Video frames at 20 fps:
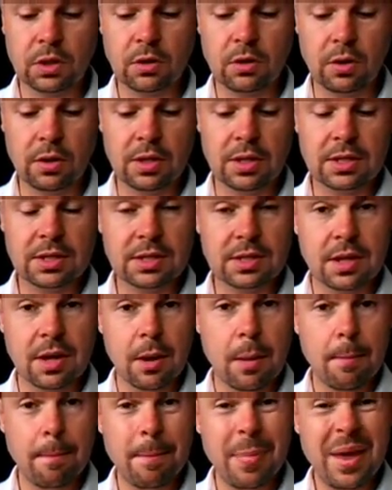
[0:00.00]
You've got
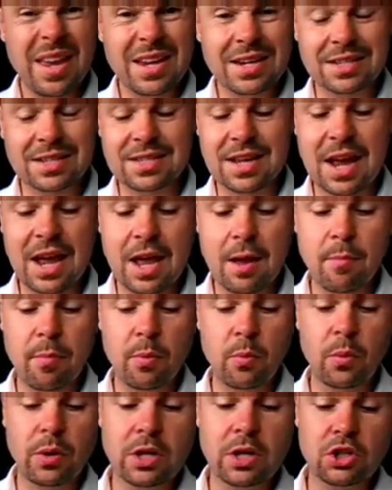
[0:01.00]
this pink tab,
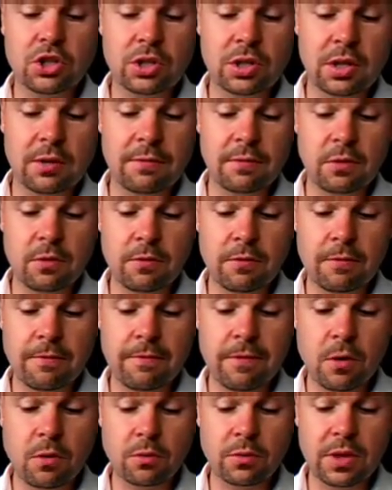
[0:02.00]
which if you
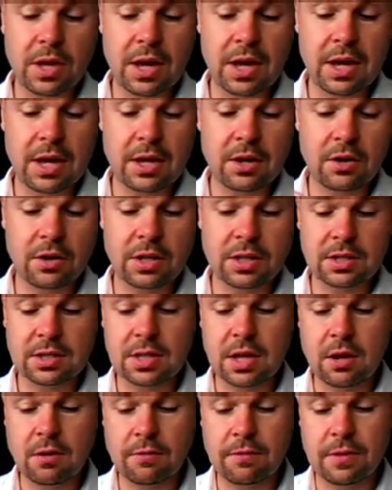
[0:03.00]
fold that in on
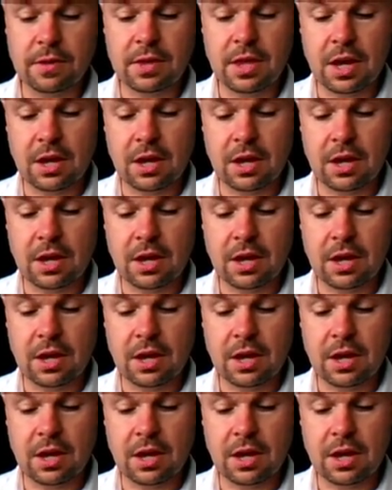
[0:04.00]
itself,